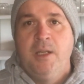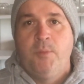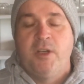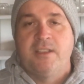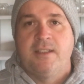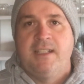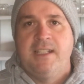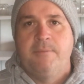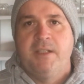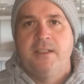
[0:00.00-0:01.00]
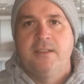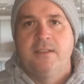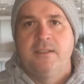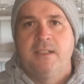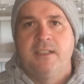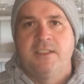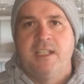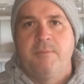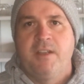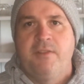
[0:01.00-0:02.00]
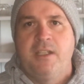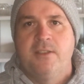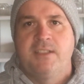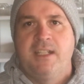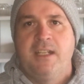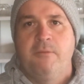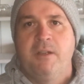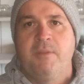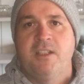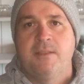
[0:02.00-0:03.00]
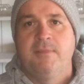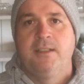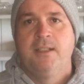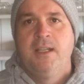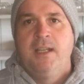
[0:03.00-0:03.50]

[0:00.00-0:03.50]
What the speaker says: press the like button, and share my videos in any way possible.